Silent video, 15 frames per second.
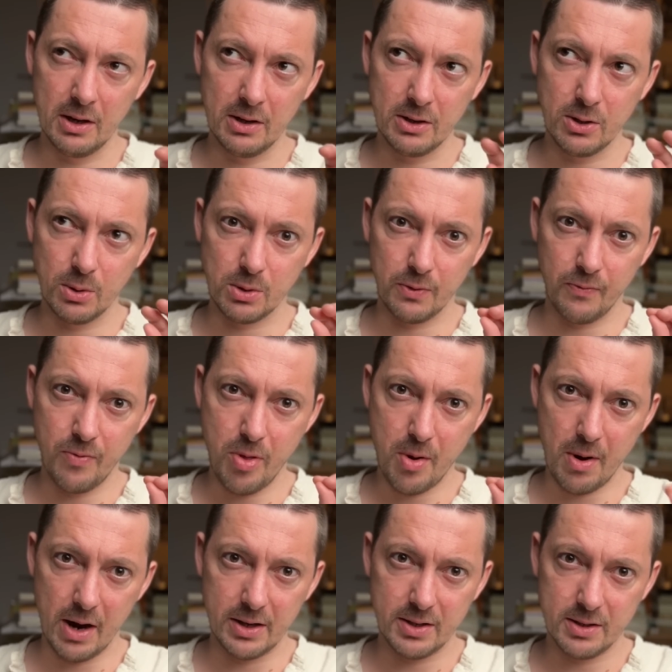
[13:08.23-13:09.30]
sort of
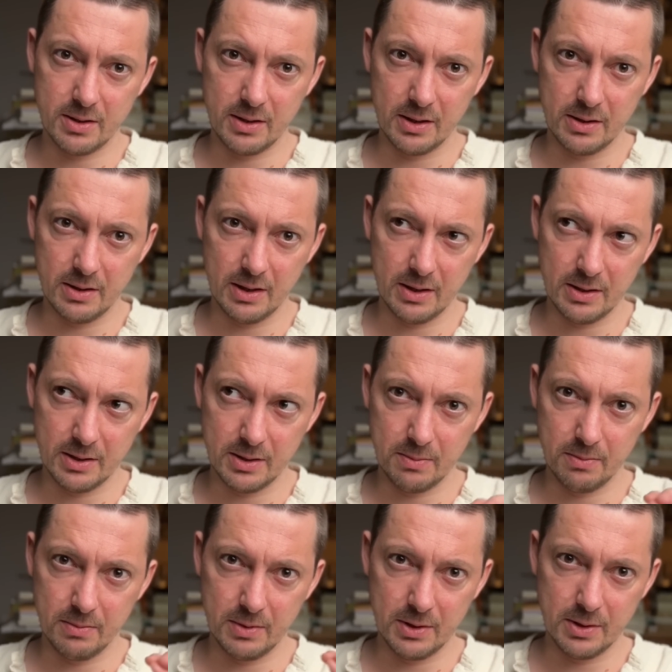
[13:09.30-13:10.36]
thrust that has
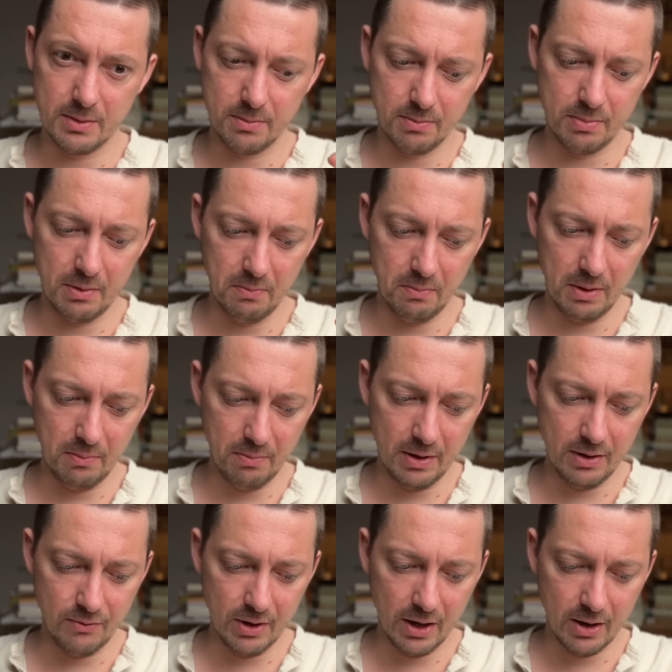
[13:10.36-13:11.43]

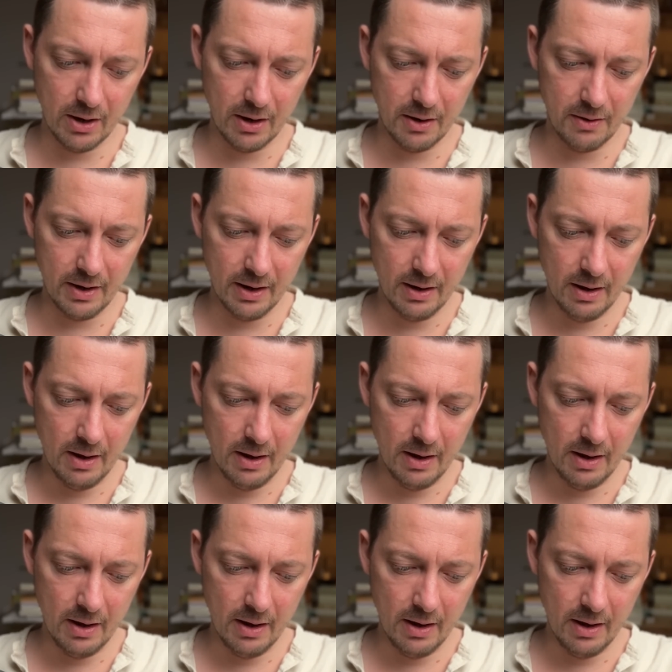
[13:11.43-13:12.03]
been recurring.